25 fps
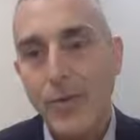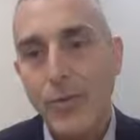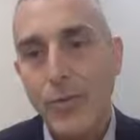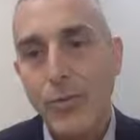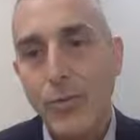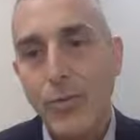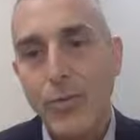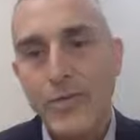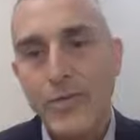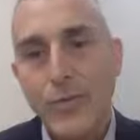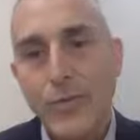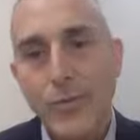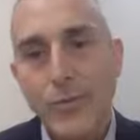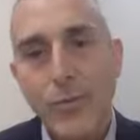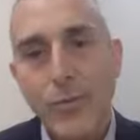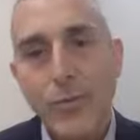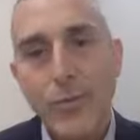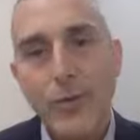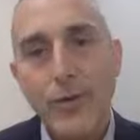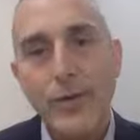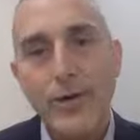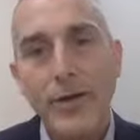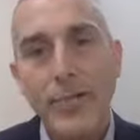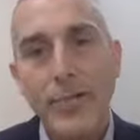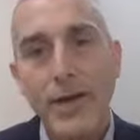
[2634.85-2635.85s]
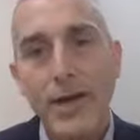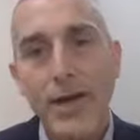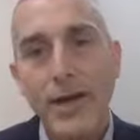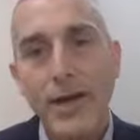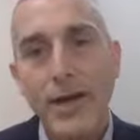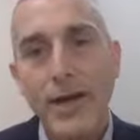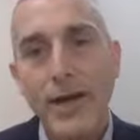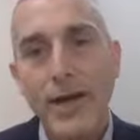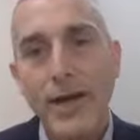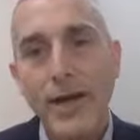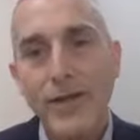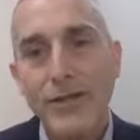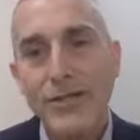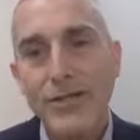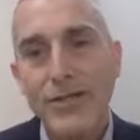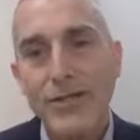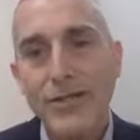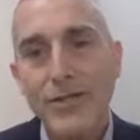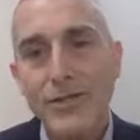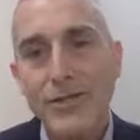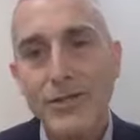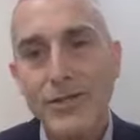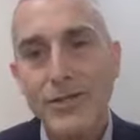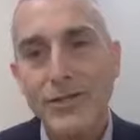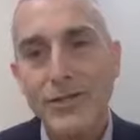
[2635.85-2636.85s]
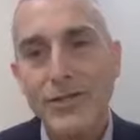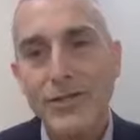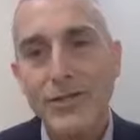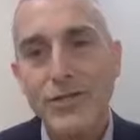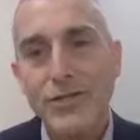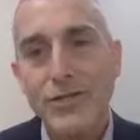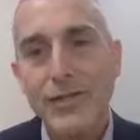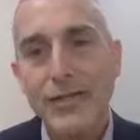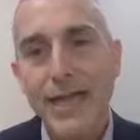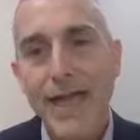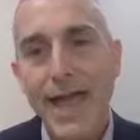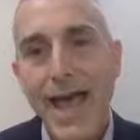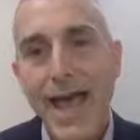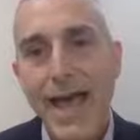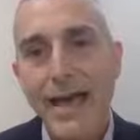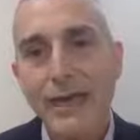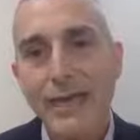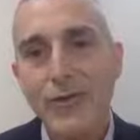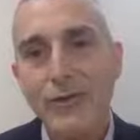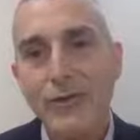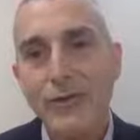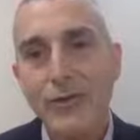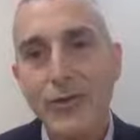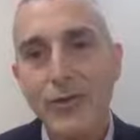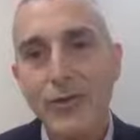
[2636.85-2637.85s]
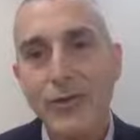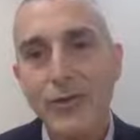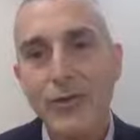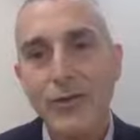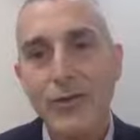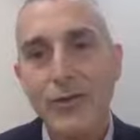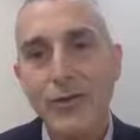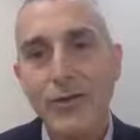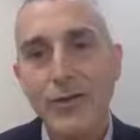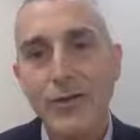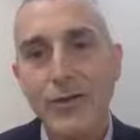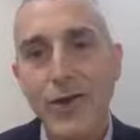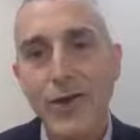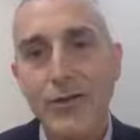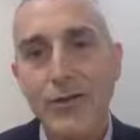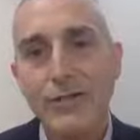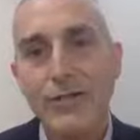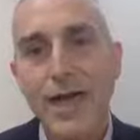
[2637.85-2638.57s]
What's important about Karen's history is that she had surgery a long